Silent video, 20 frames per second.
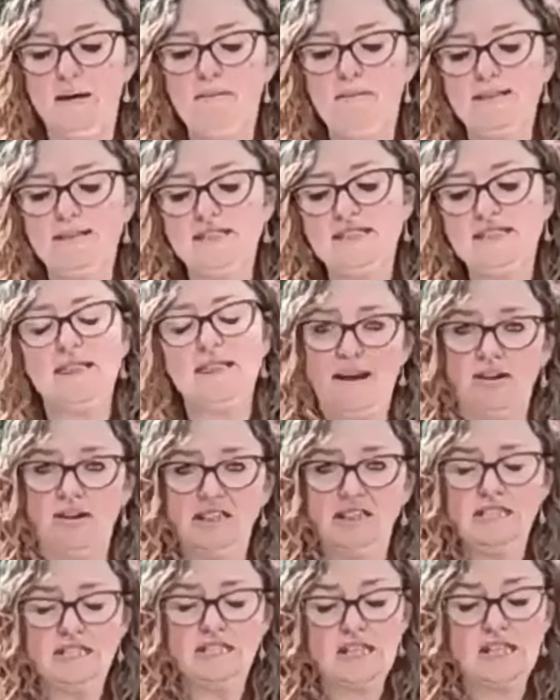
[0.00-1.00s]
It's near the Pennines,
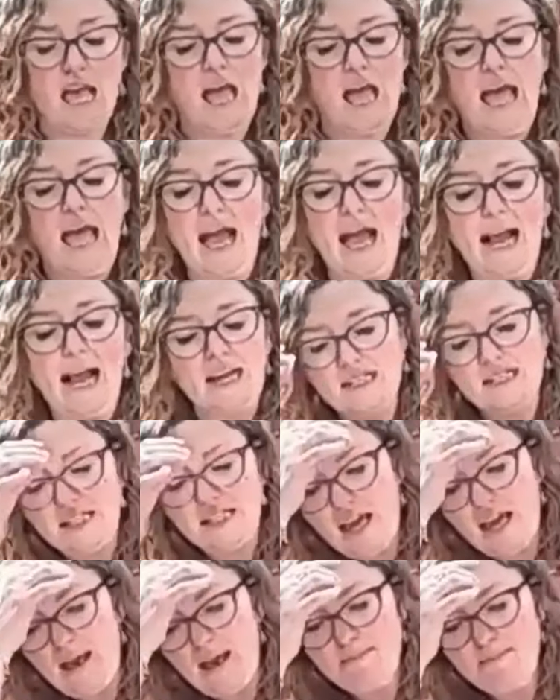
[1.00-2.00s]
and
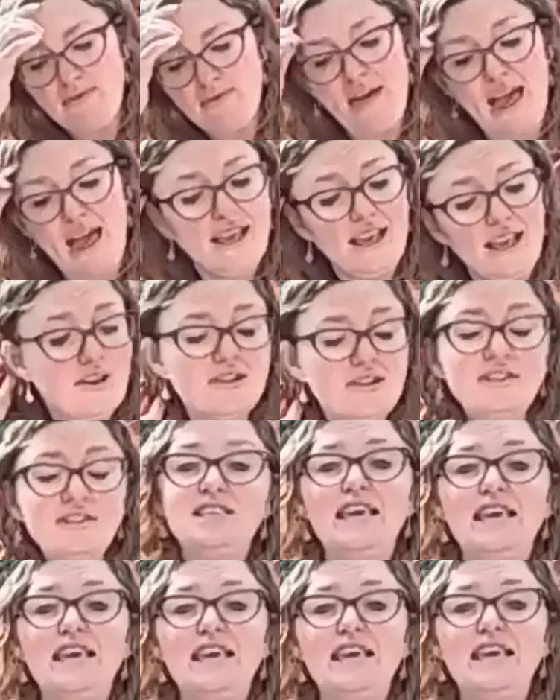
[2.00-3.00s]
there you can see
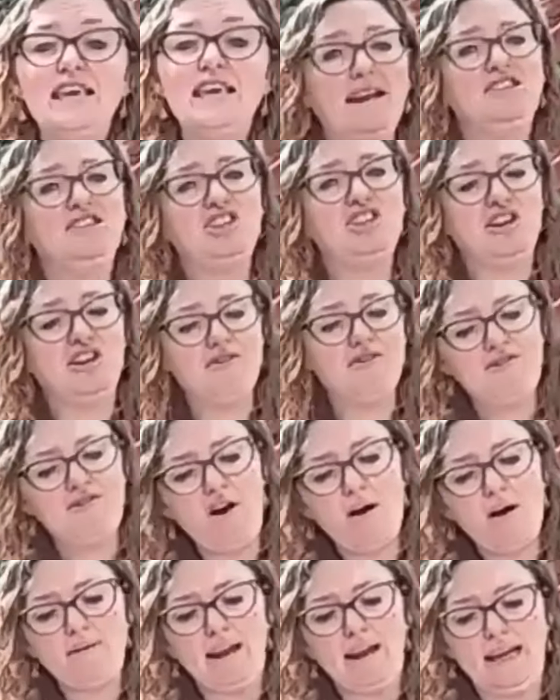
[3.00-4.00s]
how they're managing
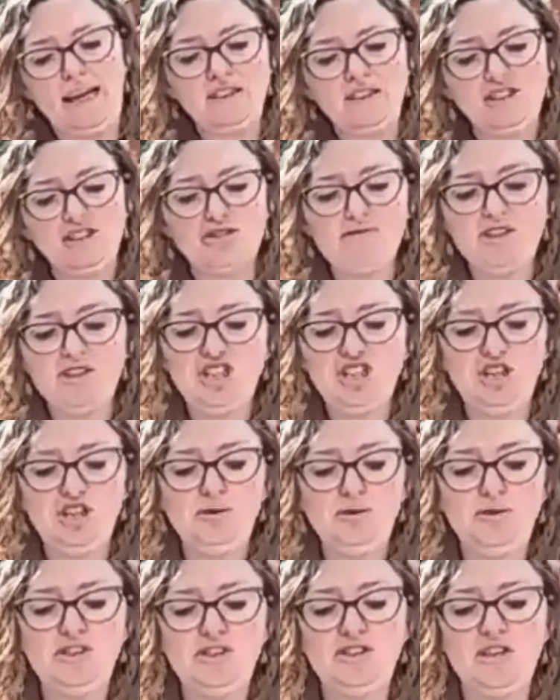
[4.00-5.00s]
farmland to reduce
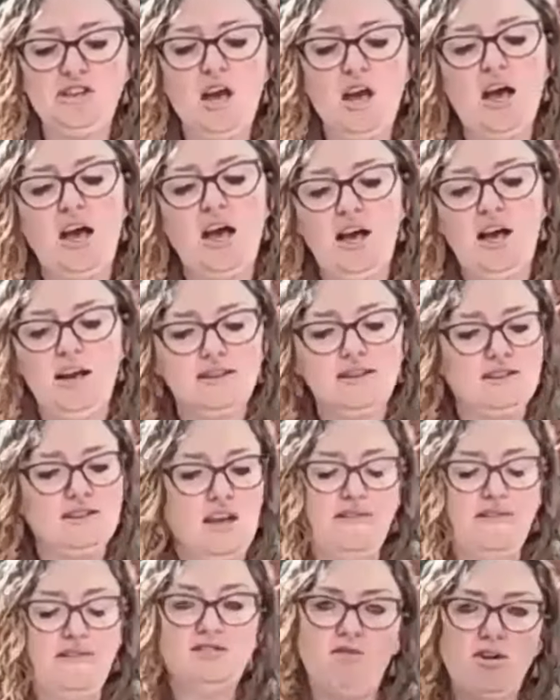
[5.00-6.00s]

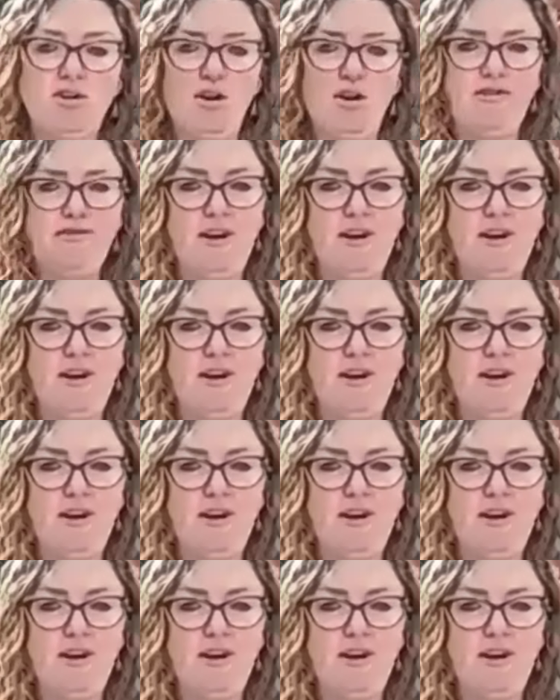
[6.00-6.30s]
surface runoff,